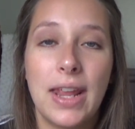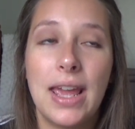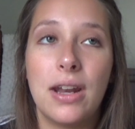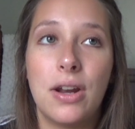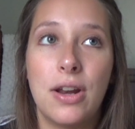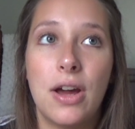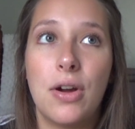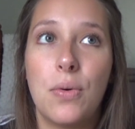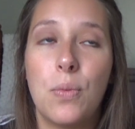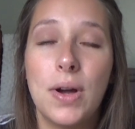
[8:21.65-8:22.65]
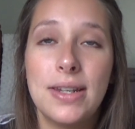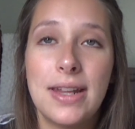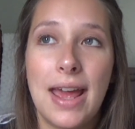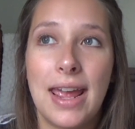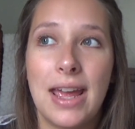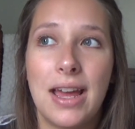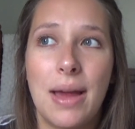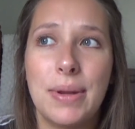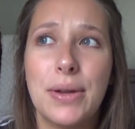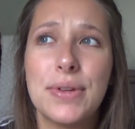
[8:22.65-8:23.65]
And then one day,
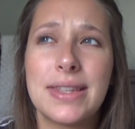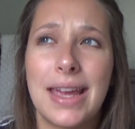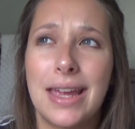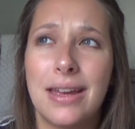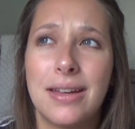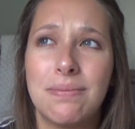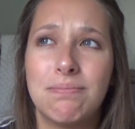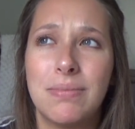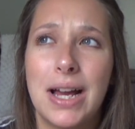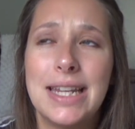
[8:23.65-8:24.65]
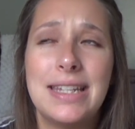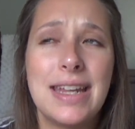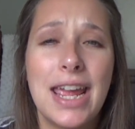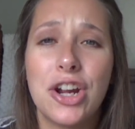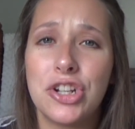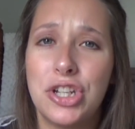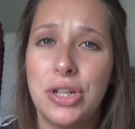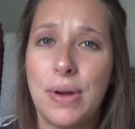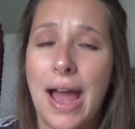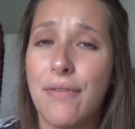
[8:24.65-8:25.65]
I mean, it was like a day or
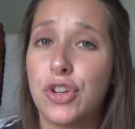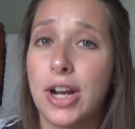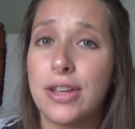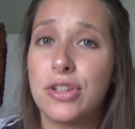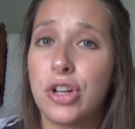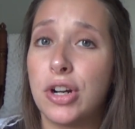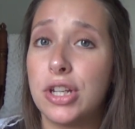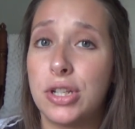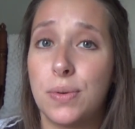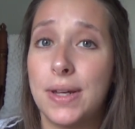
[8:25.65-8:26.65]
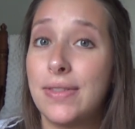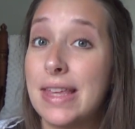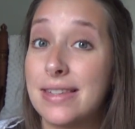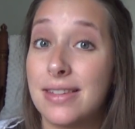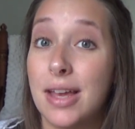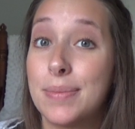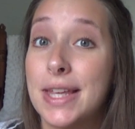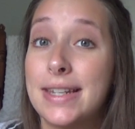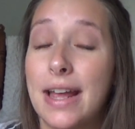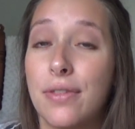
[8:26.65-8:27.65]
two after I started doing these
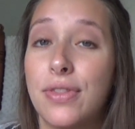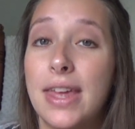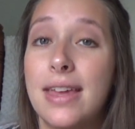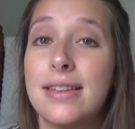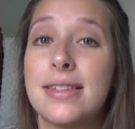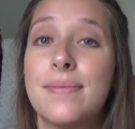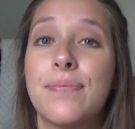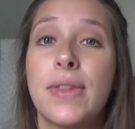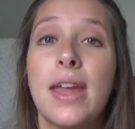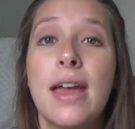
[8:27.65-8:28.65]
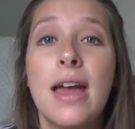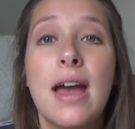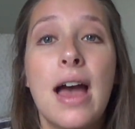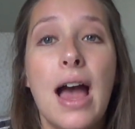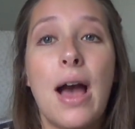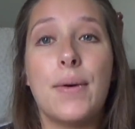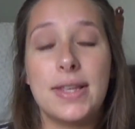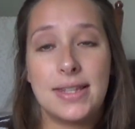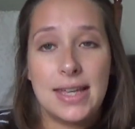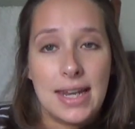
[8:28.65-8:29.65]
upside down things, I was
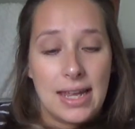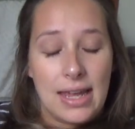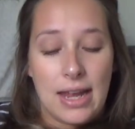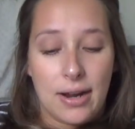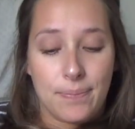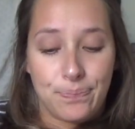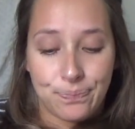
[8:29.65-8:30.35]
sitting here